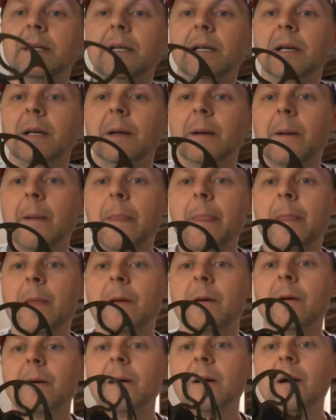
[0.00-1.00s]

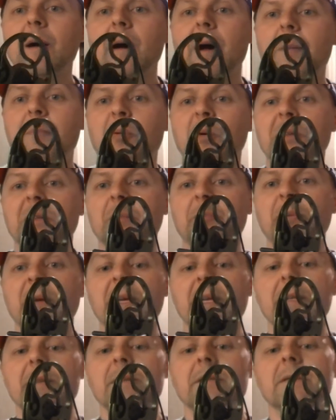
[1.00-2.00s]
I put the
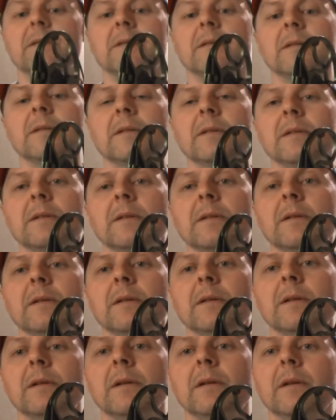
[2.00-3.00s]
pins
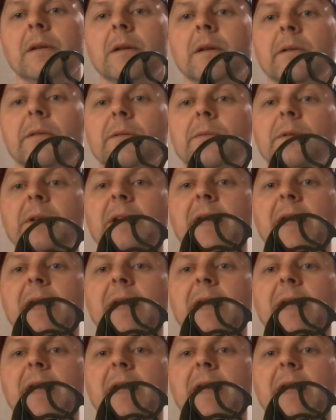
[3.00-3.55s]
through the